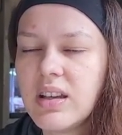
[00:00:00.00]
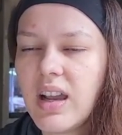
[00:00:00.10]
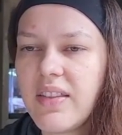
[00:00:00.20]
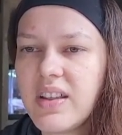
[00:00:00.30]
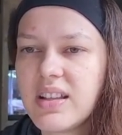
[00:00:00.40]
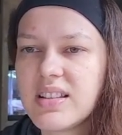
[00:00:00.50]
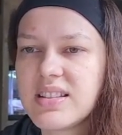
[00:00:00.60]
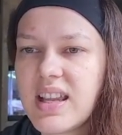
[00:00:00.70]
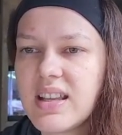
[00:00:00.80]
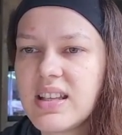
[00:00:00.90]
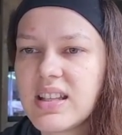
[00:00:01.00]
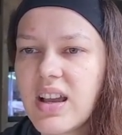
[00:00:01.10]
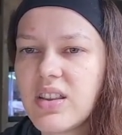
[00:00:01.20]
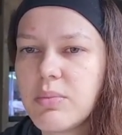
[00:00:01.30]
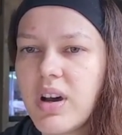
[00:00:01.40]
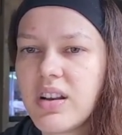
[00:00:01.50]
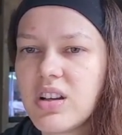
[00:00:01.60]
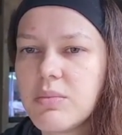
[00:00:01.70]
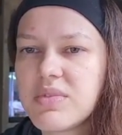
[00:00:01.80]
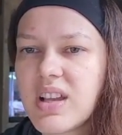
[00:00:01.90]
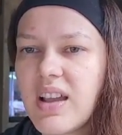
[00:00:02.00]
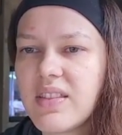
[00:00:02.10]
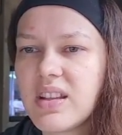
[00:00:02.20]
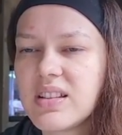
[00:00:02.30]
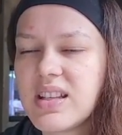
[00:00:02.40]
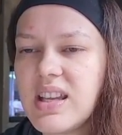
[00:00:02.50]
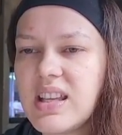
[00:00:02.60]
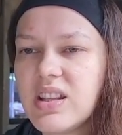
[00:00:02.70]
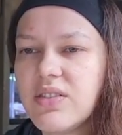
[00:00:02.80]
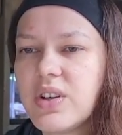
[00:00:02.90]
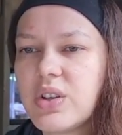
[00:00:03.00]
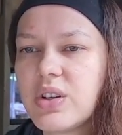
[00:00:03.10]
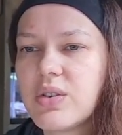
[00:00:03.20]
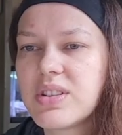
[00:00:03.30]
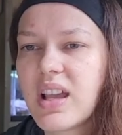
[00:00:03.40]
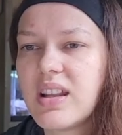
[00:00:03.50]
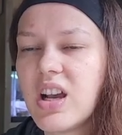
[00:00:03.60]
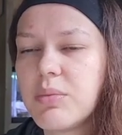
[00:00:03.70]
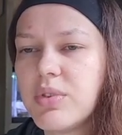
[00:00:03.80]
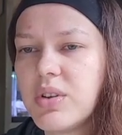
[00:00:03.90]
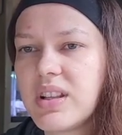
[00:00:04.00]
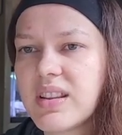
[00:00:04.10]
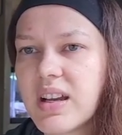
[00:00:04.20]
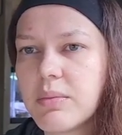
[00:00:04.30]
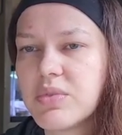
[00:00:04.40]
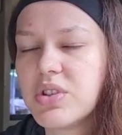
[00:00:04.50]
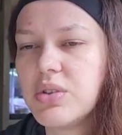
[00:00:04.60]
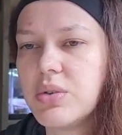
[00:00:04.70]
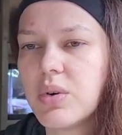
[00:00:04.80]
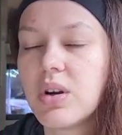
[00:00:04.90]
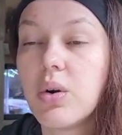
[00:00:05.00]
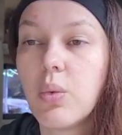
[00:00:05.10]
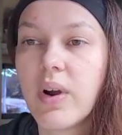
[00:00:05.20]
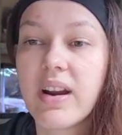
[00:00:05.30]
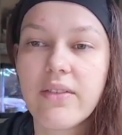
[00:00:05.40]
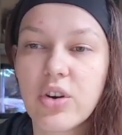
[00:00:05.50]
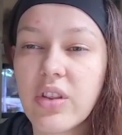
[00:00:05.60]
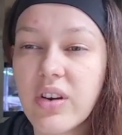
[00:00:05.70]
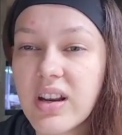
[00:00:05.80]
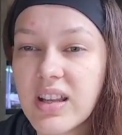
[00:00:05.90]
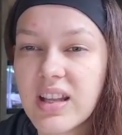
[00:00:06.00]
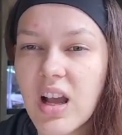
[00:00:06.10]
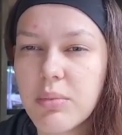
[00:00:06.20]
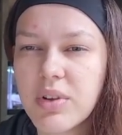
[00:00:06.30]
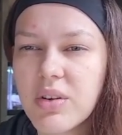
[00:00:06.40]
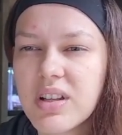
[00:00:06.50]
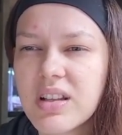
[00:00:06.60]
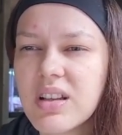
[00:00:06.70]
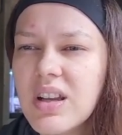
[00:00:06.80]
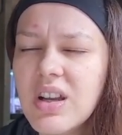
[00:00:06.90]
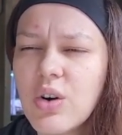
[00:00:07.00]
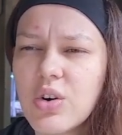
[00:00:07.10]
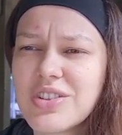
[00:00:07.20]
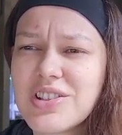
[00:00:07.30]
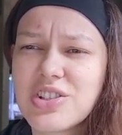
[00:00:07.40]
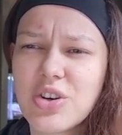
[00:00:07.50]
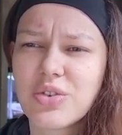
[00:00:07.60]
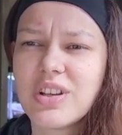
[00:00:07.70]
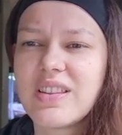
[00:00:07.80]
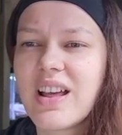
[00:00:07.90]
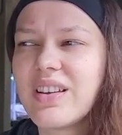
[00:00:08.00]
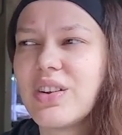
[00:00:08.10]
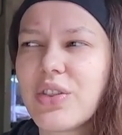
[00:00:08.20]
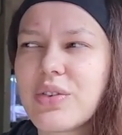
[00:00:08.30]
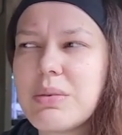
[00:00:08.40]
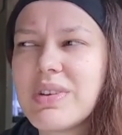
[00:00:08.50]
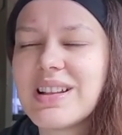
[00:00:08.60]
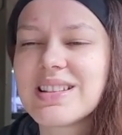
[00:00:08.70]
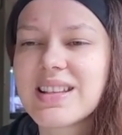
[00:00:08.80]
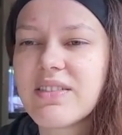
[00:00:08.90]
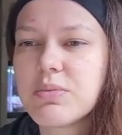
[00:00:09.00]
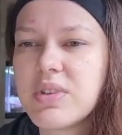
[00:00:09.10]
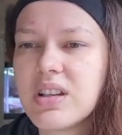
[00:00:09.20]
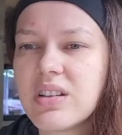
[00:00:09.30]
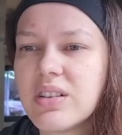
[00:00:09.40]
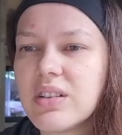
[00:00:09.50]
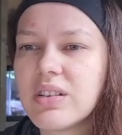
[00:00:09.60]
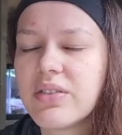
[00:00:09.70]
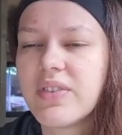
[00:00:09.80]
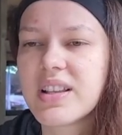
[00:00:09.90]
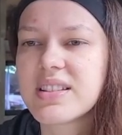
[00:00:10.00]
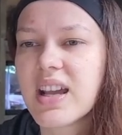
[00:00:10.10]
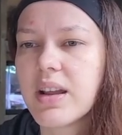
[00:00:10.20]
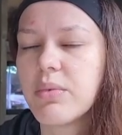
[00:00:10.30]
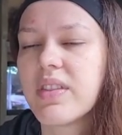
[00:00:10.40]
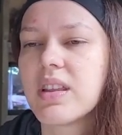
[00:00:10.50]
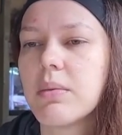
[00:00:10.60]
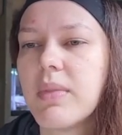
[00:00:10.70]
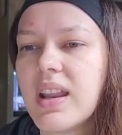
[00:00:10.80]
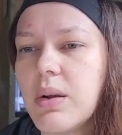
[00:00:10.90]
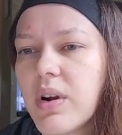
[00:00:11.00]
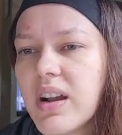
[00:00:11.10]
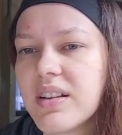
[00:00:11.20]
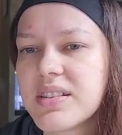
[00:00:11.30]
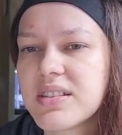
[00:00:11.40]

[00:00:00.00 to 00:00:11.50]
And then sanding down the bottoms, and then taking the photos and uploading them to wherever they're going to get uploaded. Or just generally that little 3 minutes gives me a little fuss time with them anywhere else.